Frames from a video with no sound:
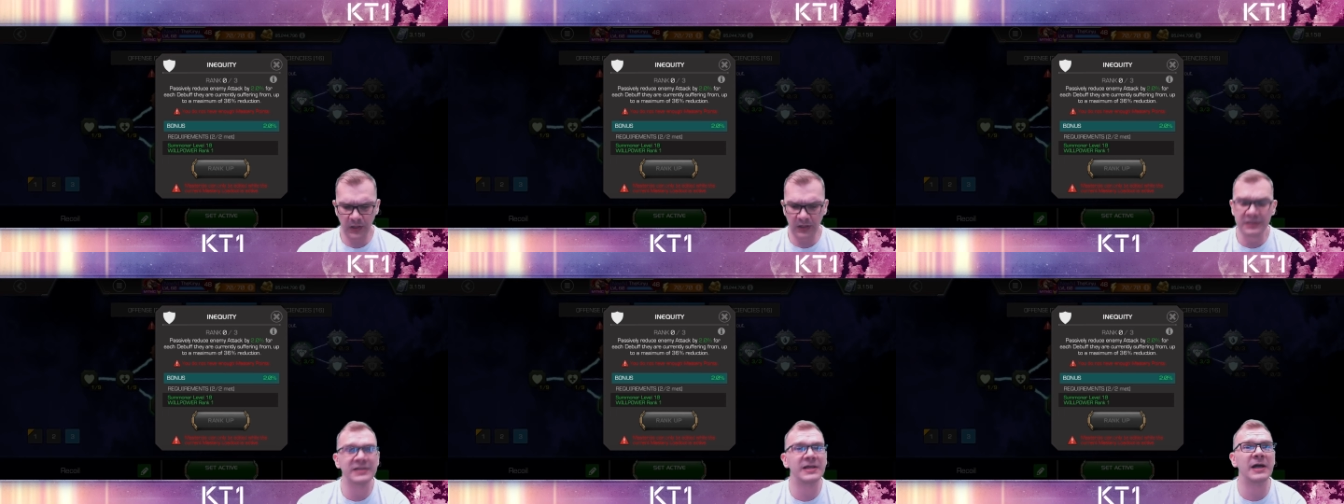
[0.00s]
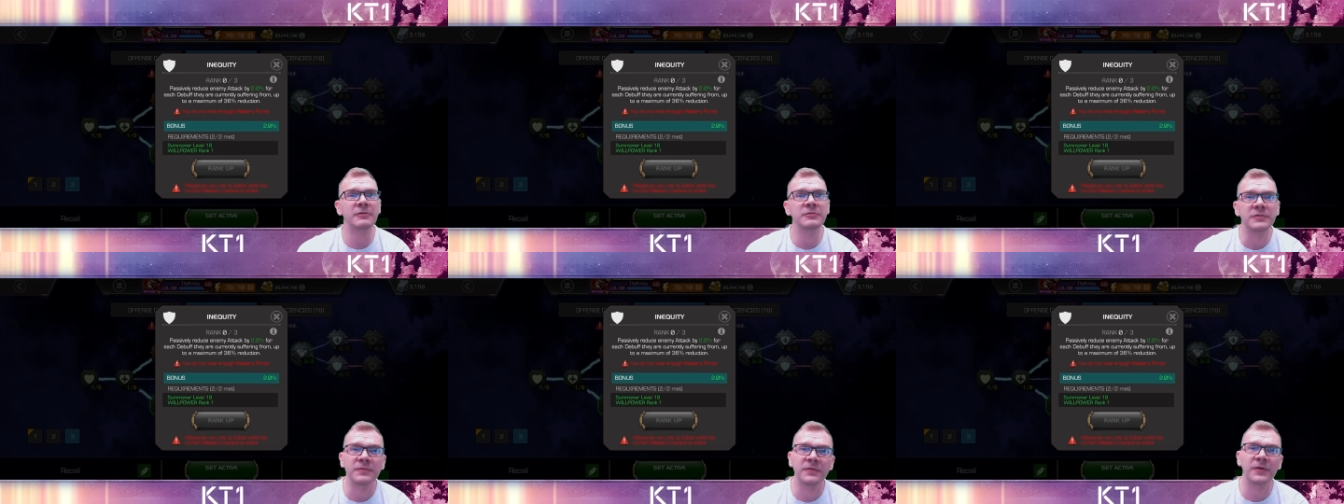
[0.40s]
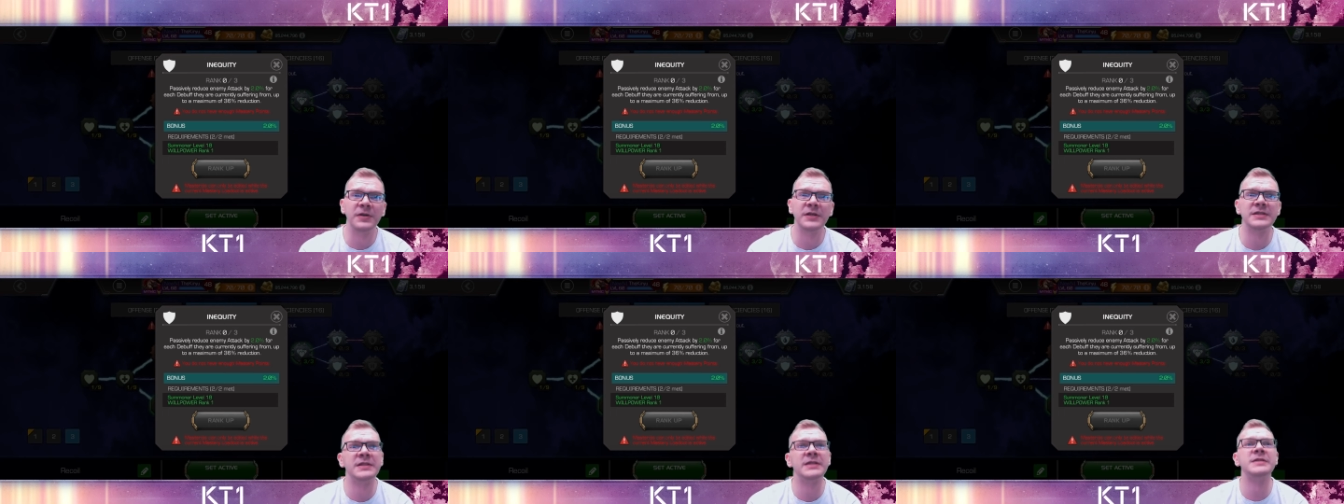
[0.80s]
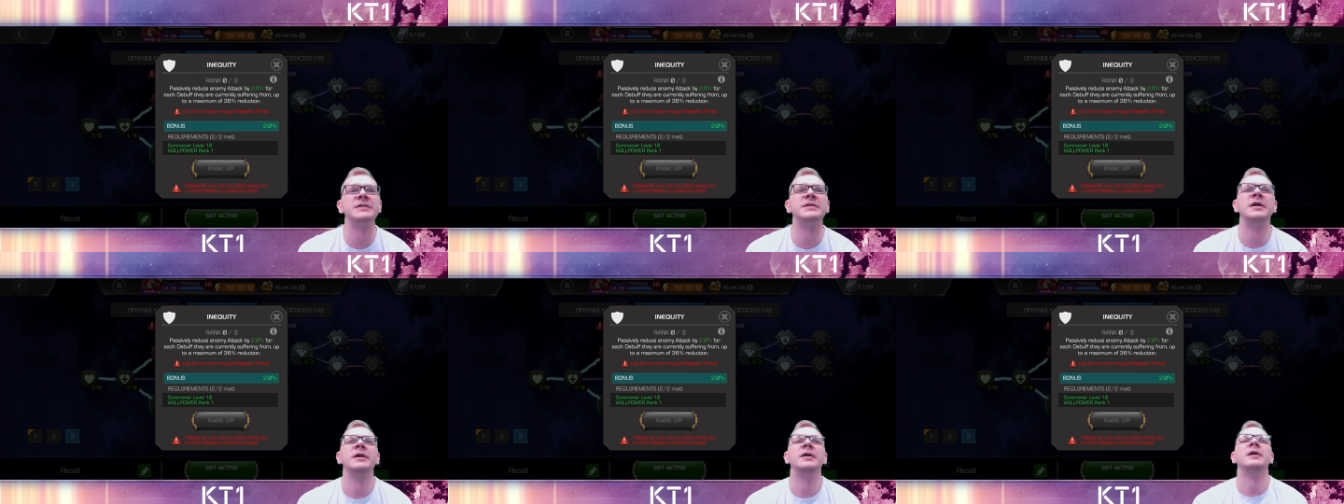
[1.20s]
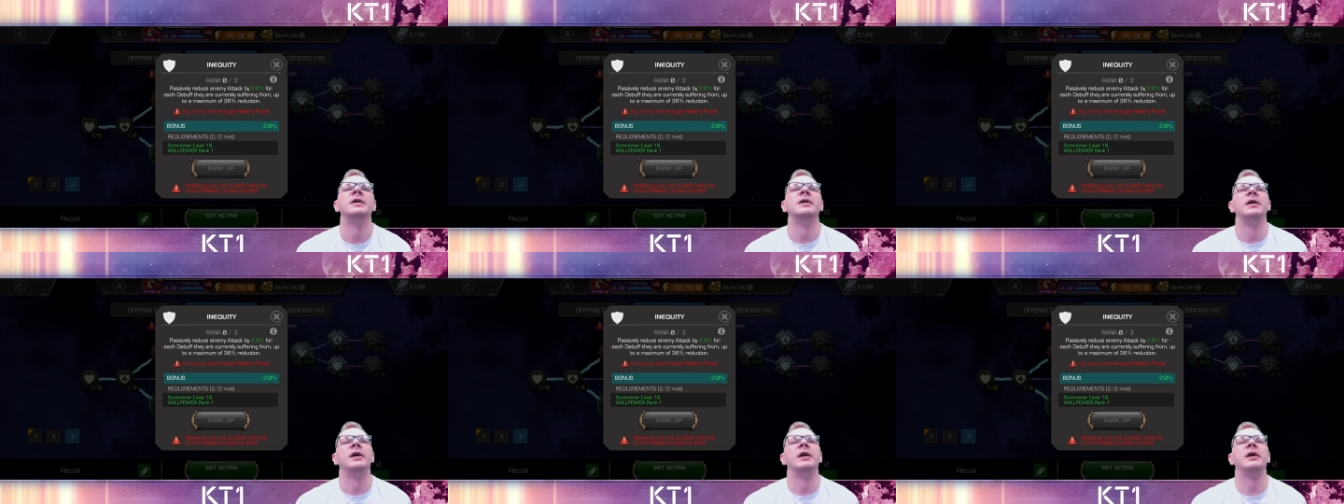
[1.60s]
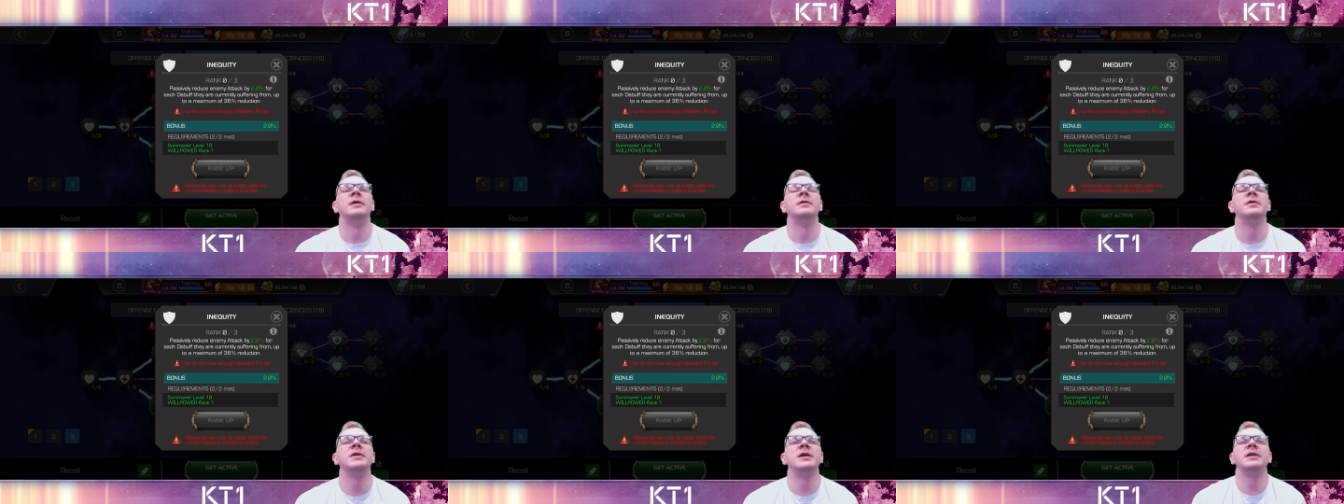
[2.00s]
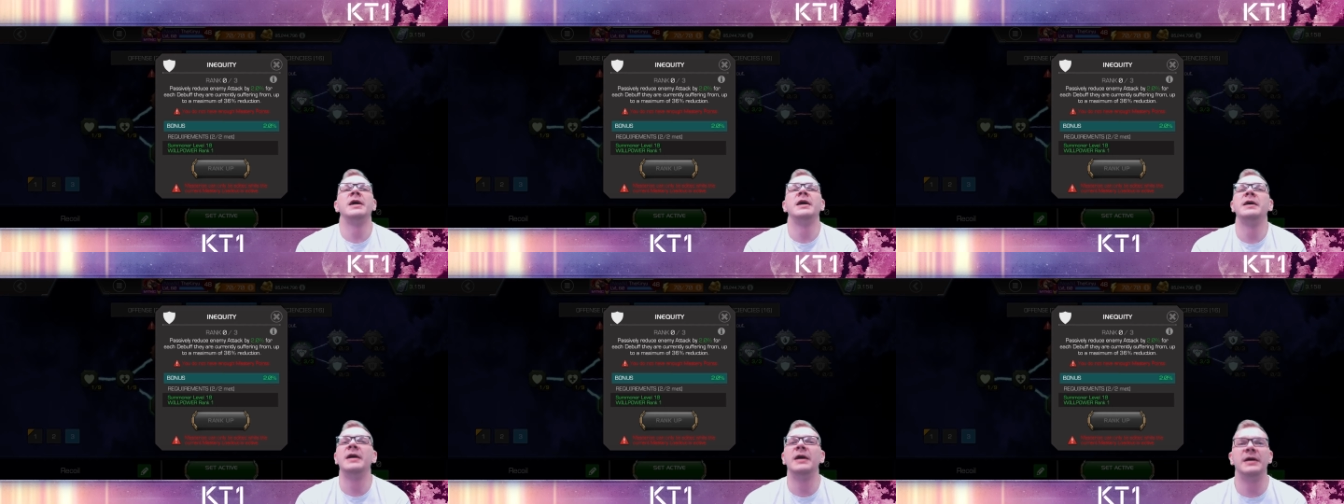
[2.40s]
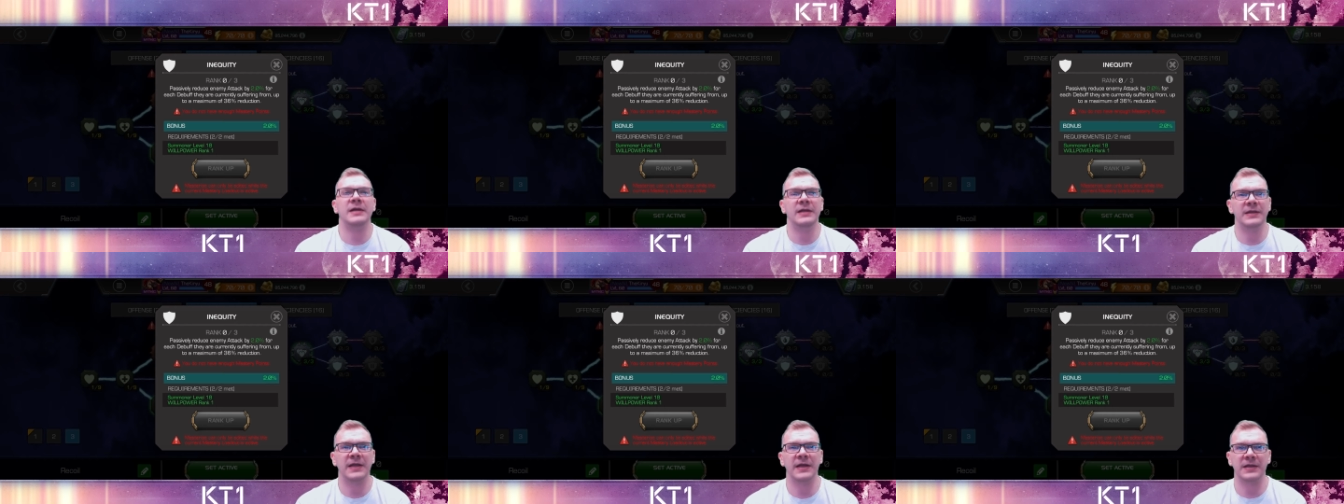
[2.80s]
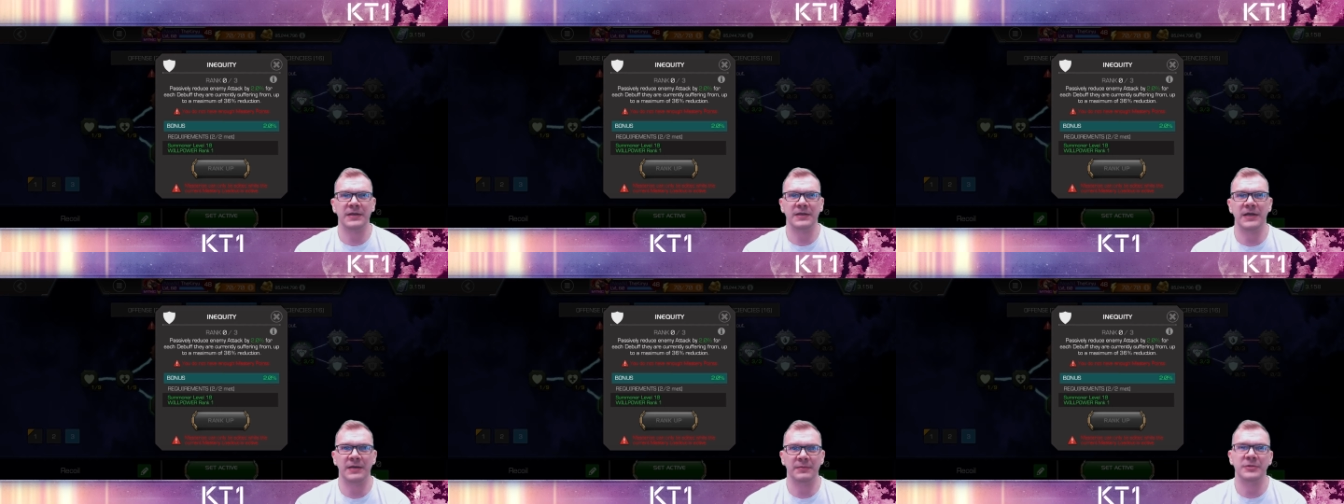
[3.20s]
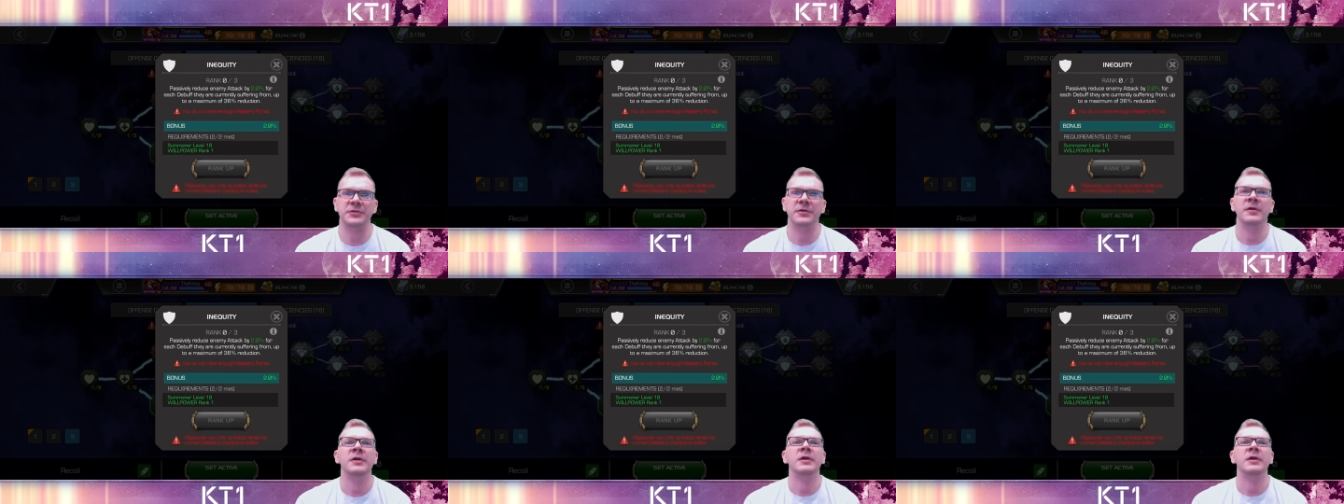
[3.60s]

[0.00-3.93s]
taunt, for instance, uh, you can hardly take any damage.